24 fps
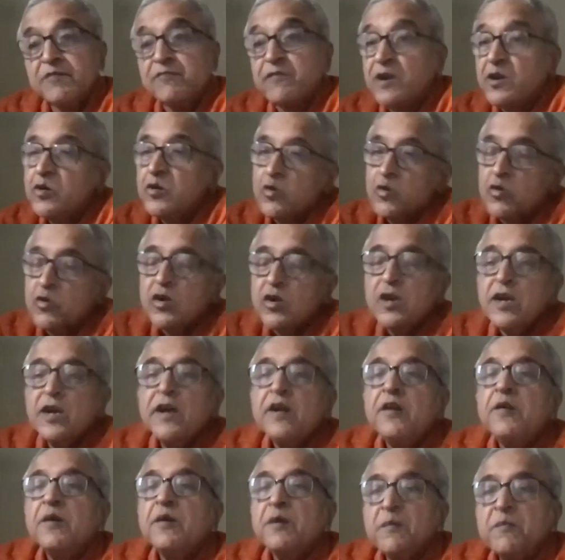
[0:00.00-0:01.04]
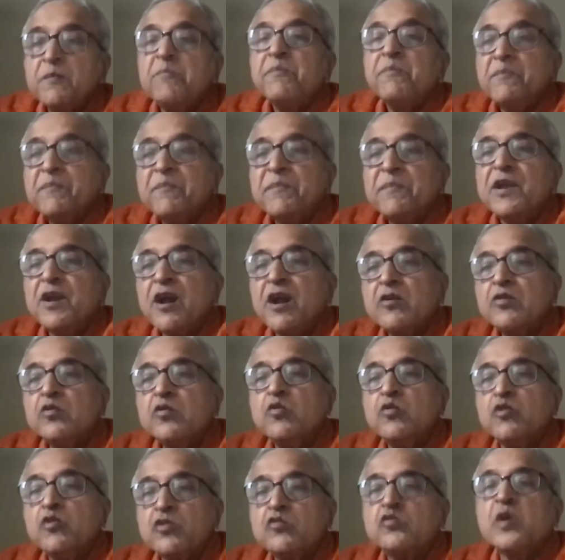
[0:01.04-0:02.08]
It will do May not do
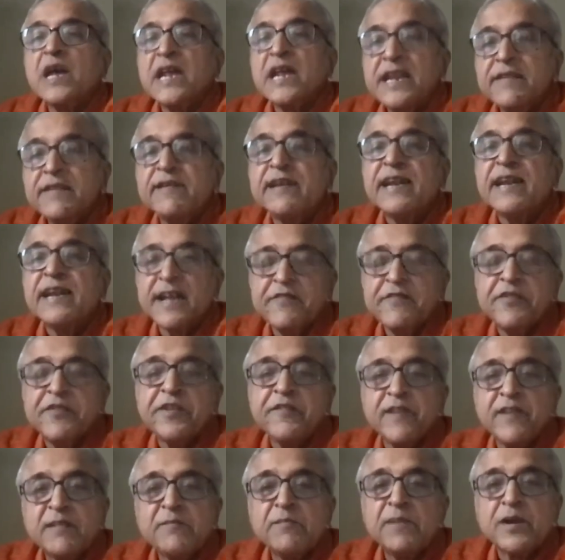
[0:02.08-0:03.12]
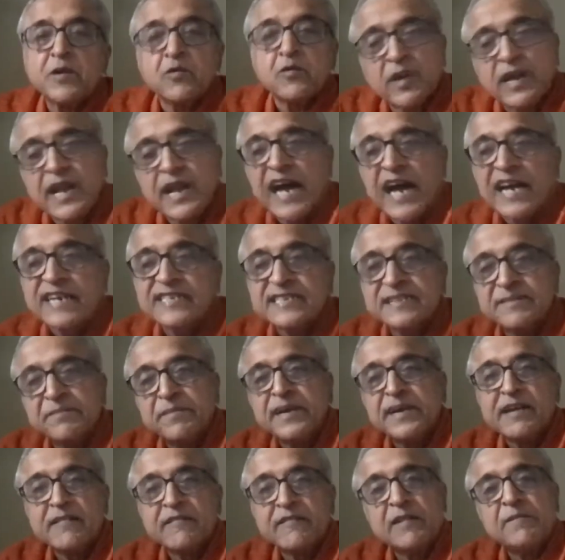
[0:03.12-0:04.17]
good to anyone and everyone, but to a large number
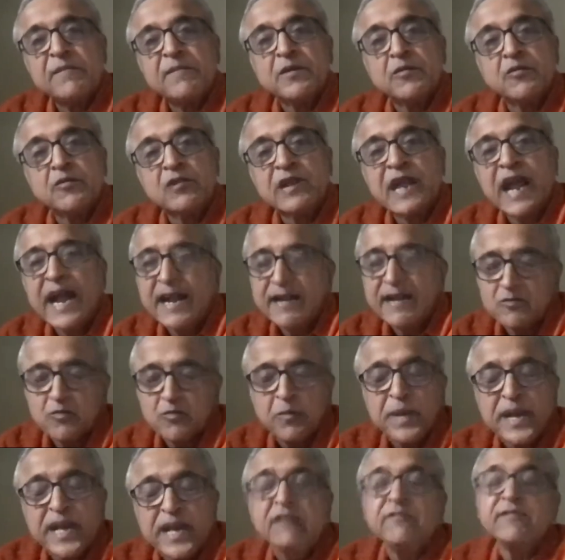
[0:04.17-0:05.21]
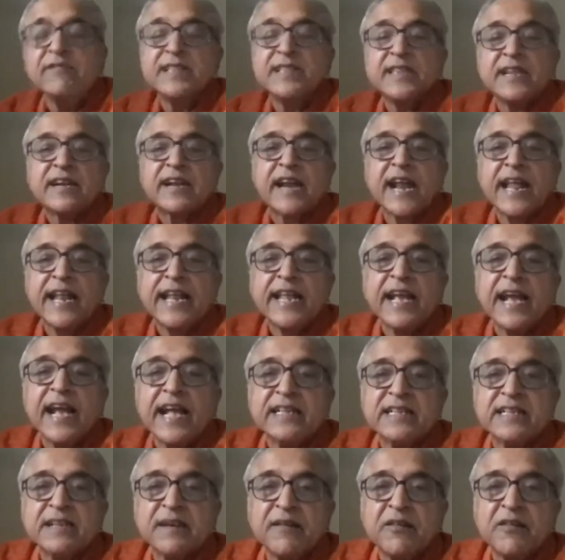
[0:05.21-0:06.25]
it will be good. And to begin with, the training
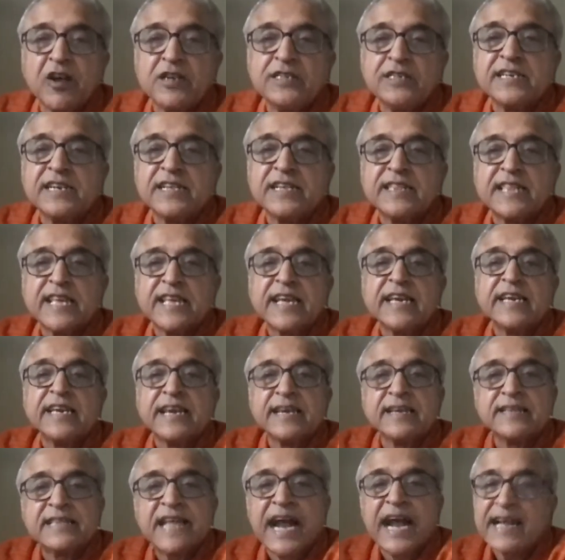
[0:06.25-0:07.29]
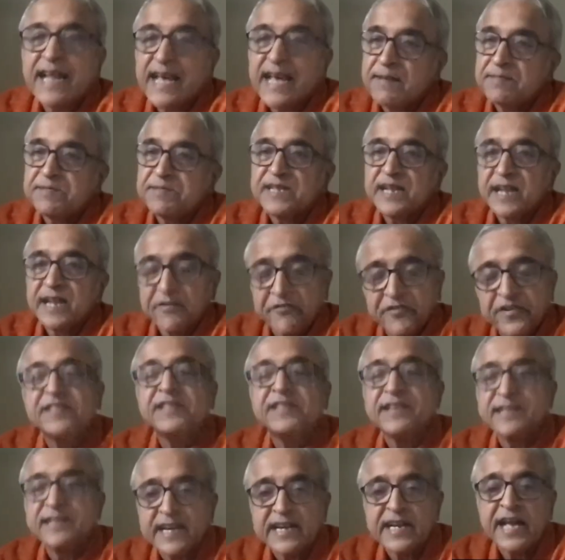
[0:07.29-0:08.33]
as a logical thinking, that helps in
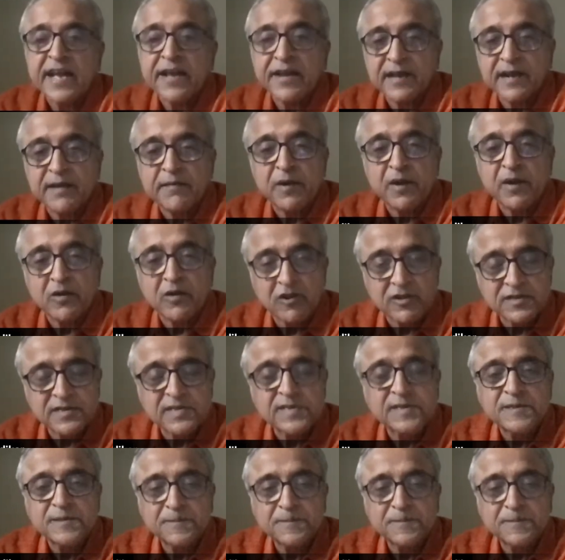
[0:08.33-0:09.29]
everything that I have come across.